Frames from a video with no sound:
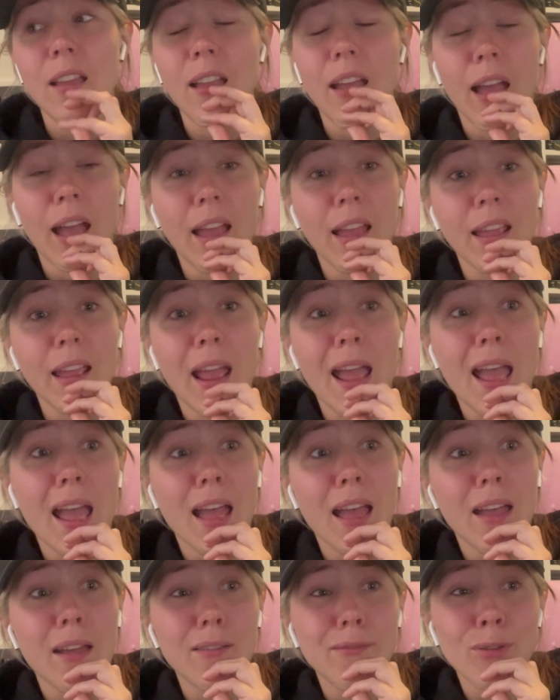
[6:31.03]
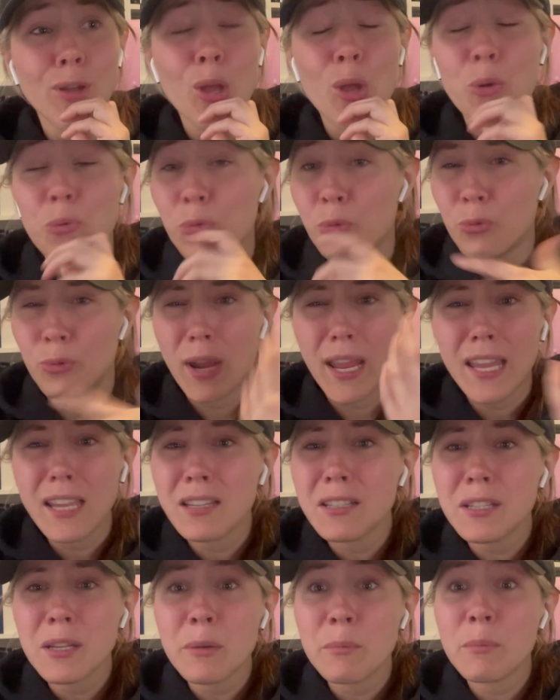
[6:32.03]
I have
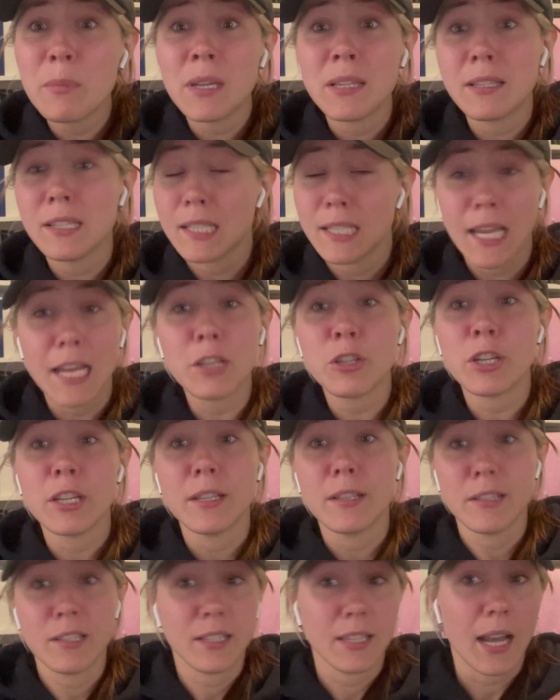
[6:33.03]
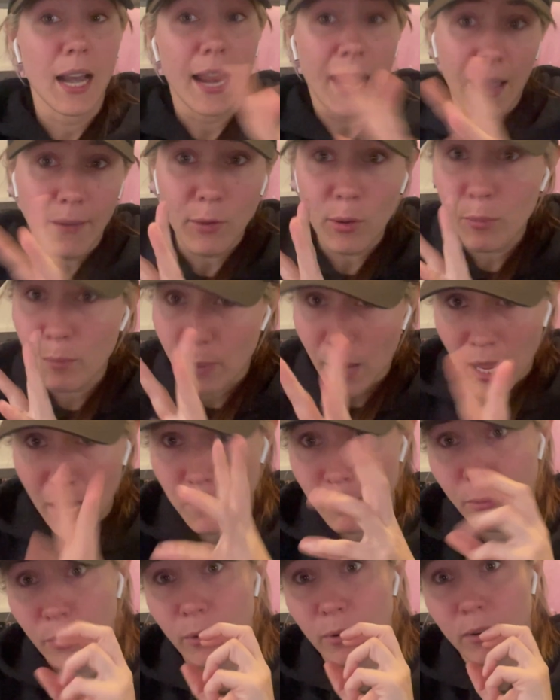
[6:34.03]
random sketches that I have on
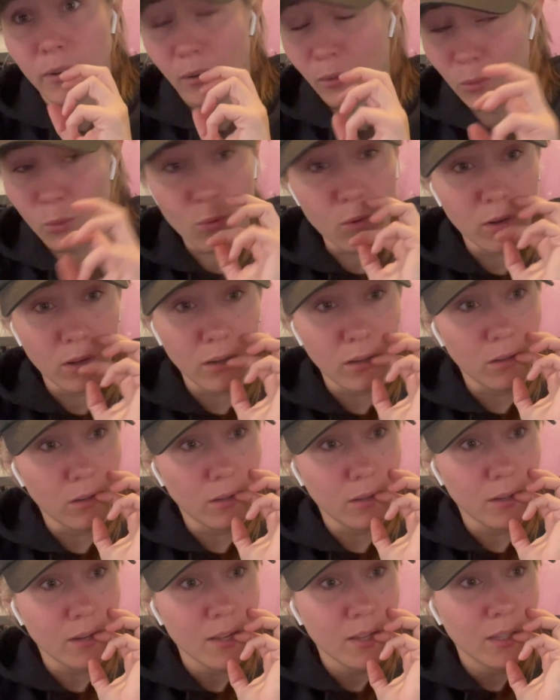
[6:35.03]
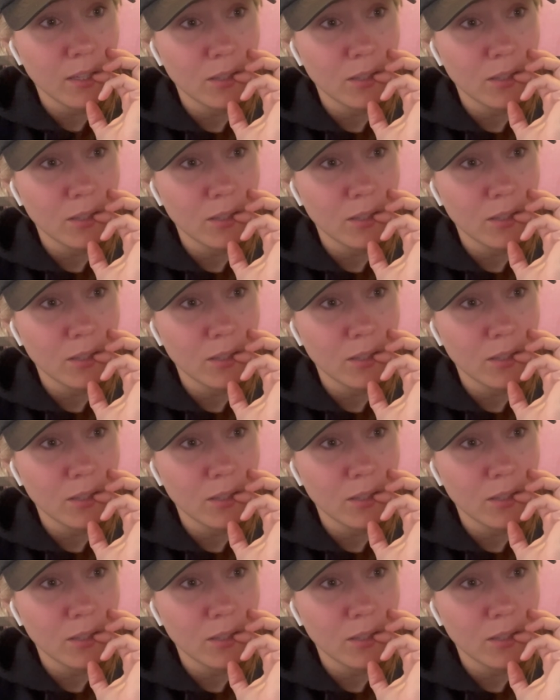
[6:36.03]
paper or